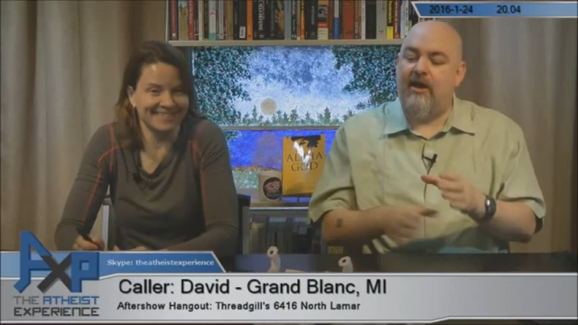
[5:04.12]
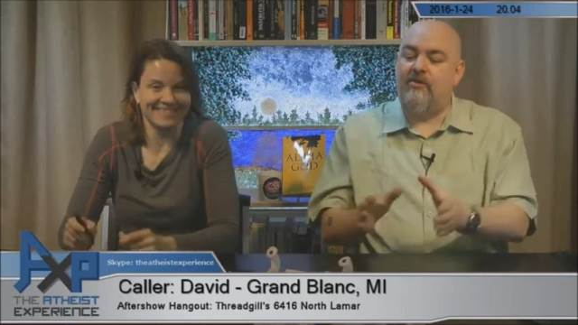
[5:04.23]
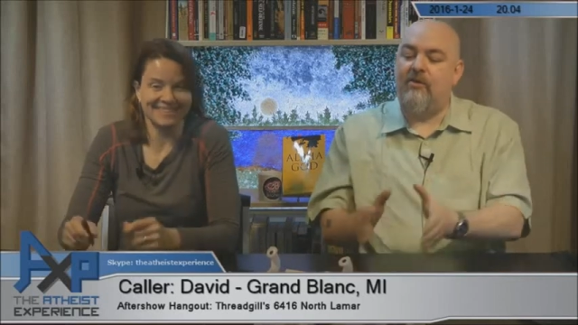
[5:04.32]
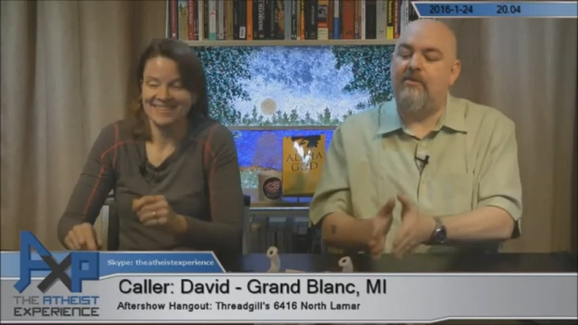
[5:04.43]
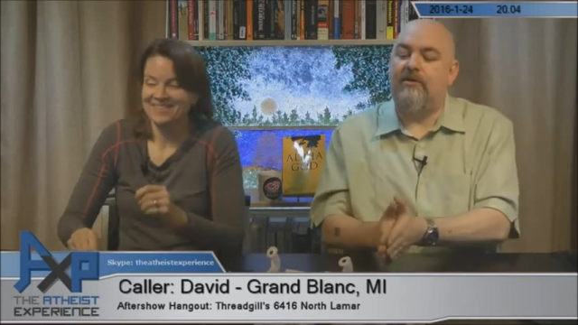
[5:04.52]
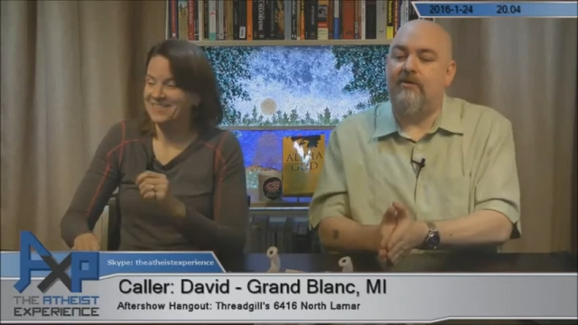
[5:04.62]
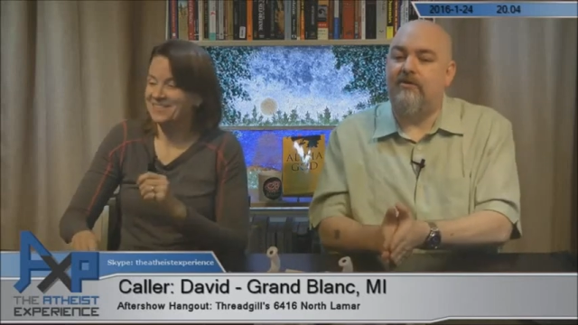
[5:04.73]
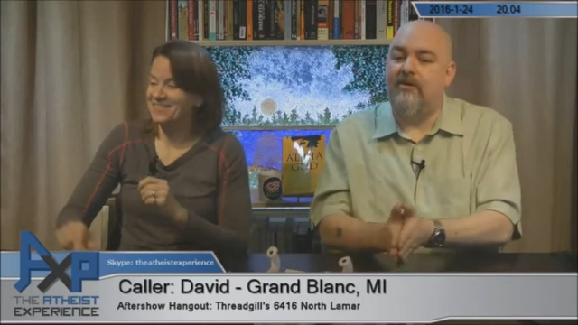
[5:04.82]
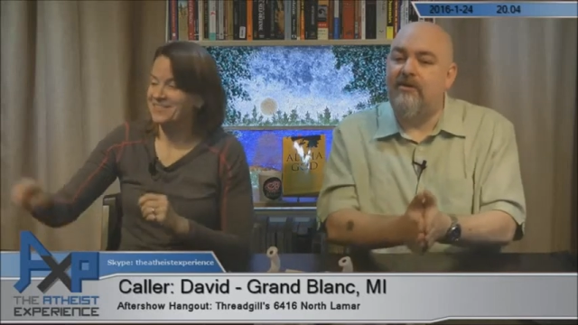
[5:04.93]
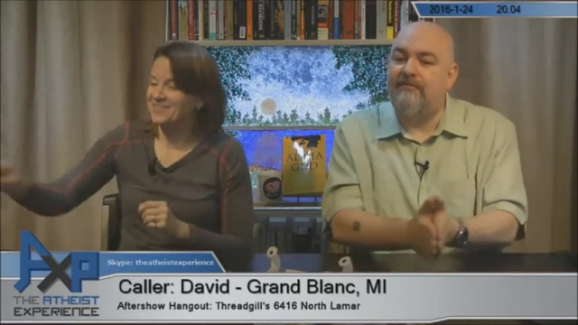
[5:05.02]
Speaker 1: agree with you
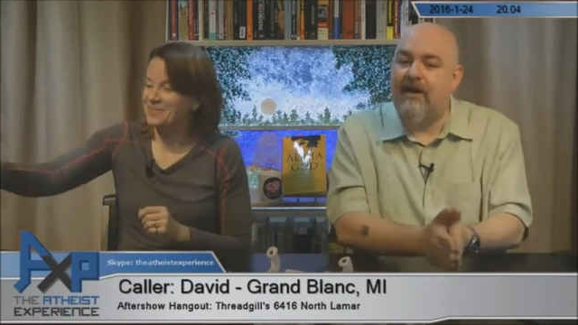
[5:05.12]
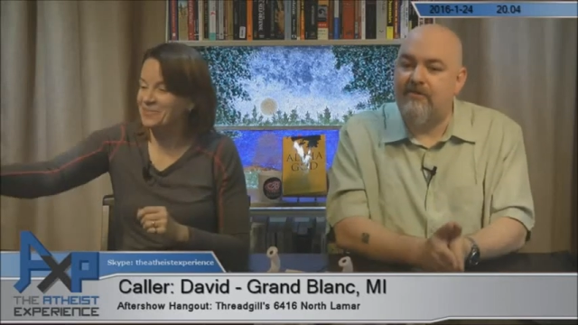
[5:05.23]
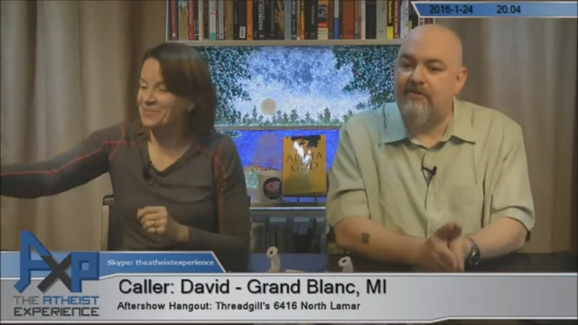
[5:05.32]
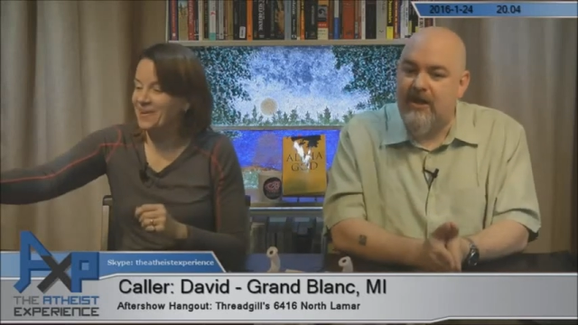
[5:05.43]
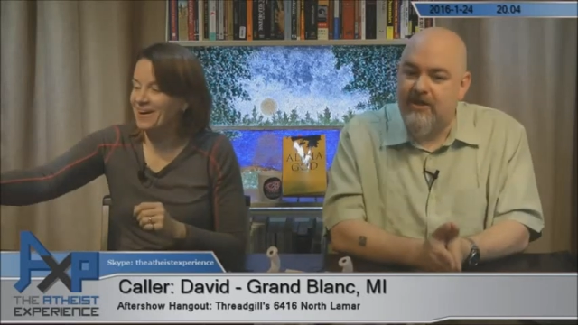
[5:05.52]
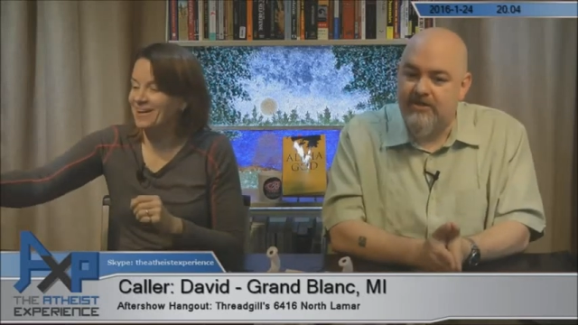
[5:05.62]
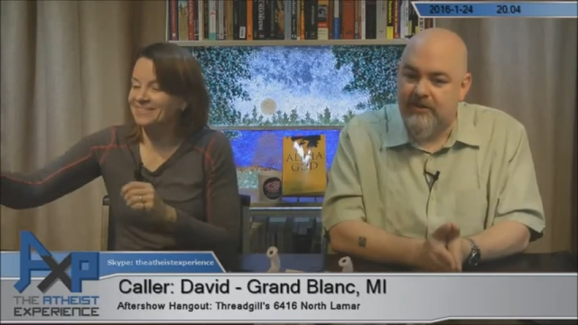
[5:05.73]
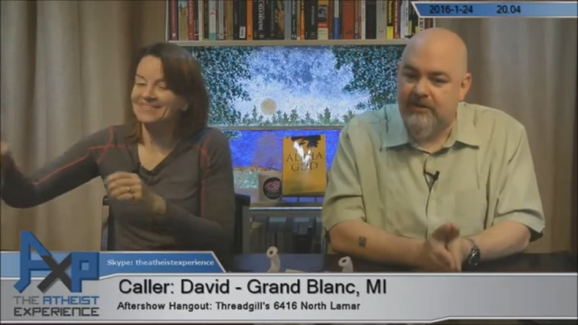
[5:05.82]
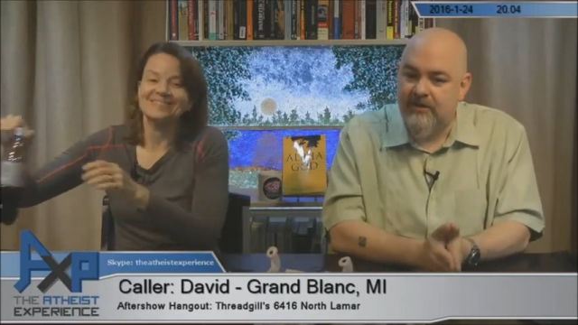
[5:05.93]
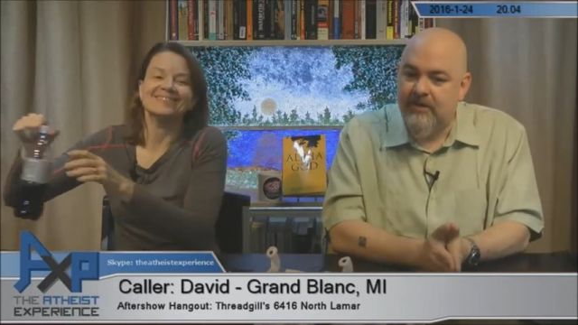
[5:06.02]
that the
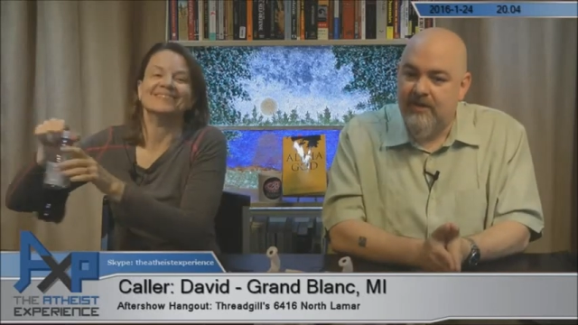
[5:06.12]
foundation, wow.